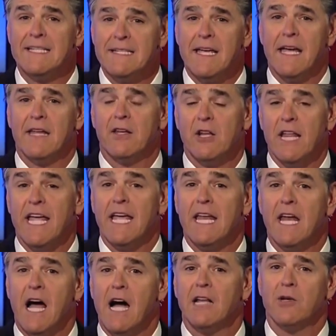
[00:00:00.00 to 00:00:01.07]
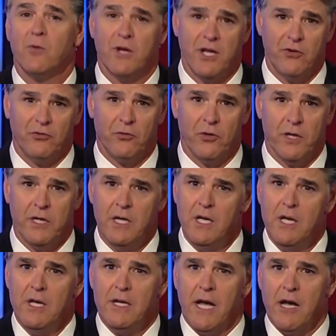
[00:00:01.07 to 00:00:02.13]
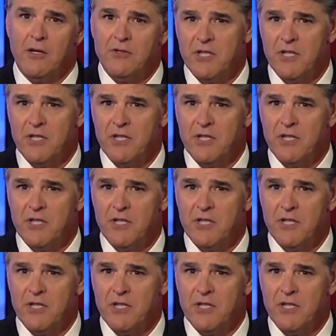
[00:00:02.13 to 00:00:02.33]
scandal in Hollywood history. Now,